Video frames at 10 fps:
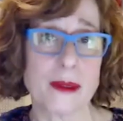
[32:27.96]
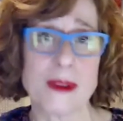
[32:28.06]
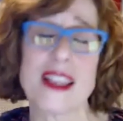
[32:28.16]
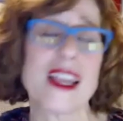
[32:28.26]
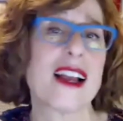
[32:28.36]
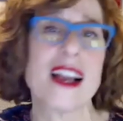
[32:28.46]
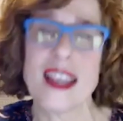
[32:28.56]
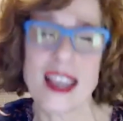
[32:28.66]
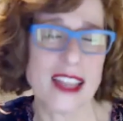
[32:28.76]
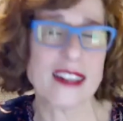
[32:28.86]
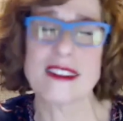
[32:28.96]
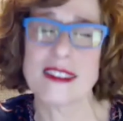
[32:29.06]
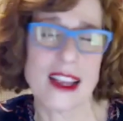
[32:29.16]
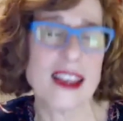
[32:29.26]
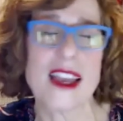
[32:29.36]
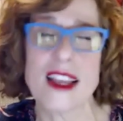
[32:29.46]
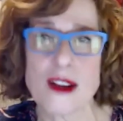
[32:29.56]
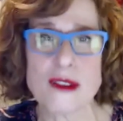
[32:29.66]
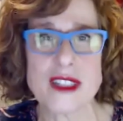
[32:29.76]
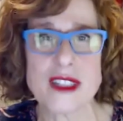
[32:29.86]
well, I can't
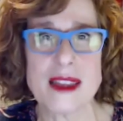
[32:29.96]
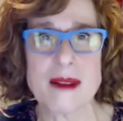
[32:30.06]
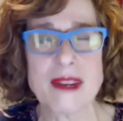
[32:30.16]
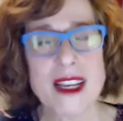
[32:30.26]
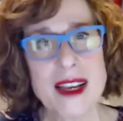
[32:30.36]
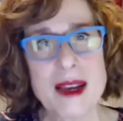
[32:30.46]
go see them.